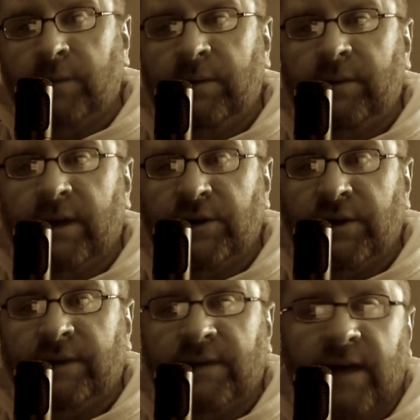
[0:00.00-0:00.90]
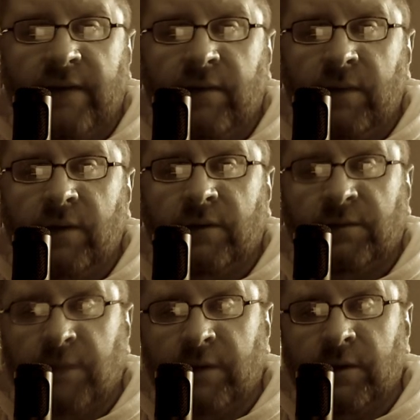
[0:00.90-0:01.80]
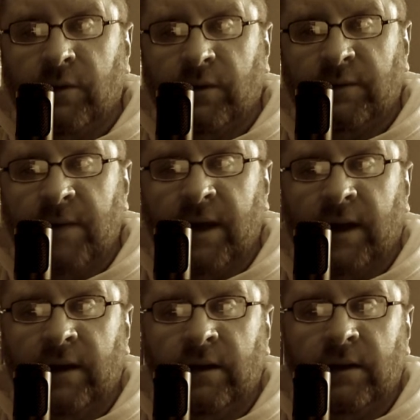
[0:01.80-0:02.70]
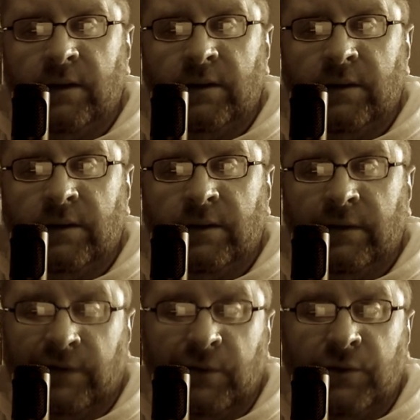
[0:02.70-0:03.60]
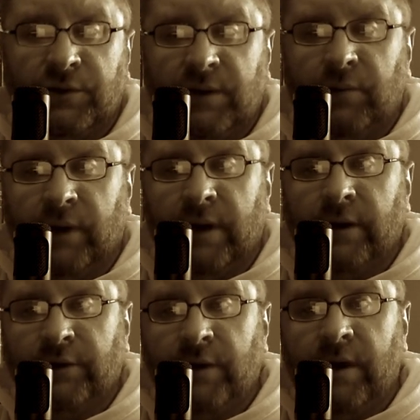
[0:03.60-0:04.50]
him digest the heavy meals Mother always made. Soon she'd bring out a tray